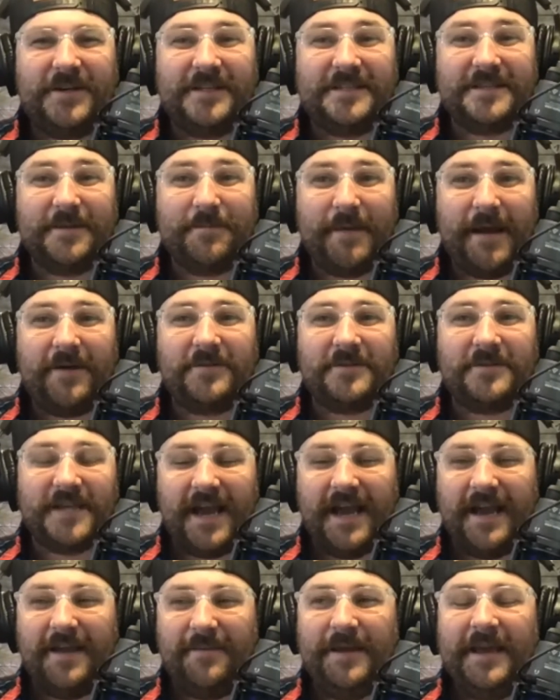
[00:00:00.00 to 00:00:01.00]
It's about
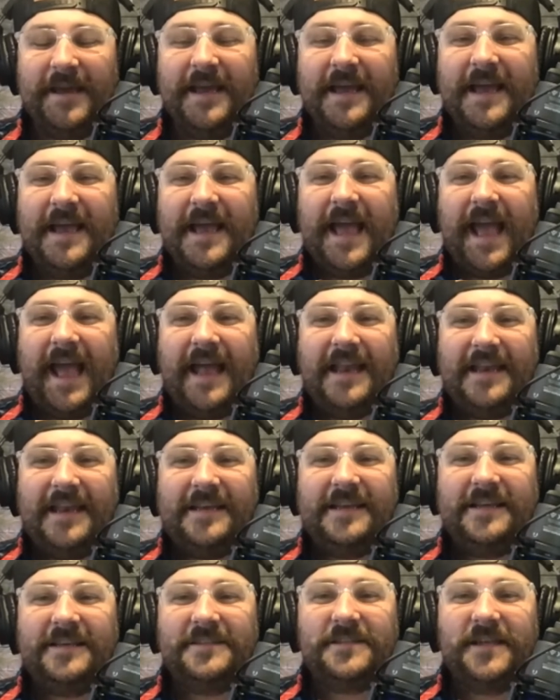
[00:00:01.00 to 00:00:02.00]
time. And it
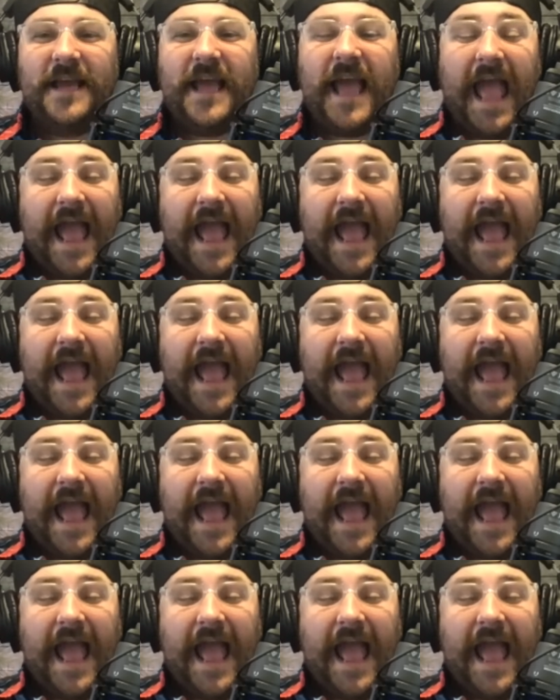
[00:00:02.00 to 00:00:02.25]
is.